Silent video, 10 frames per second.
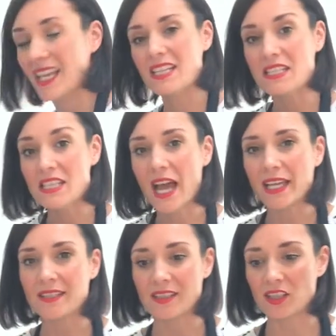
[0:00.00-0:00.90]

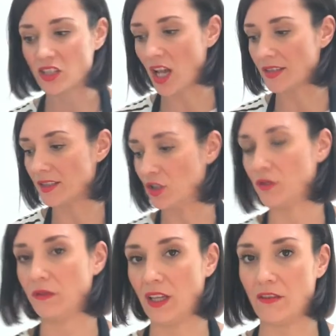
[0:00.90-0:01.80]
nice sausage
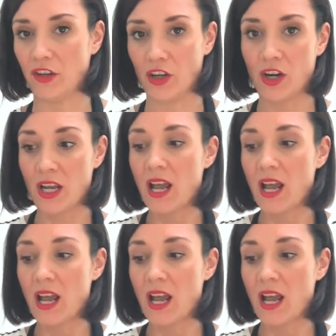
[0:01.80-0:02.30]
flavor.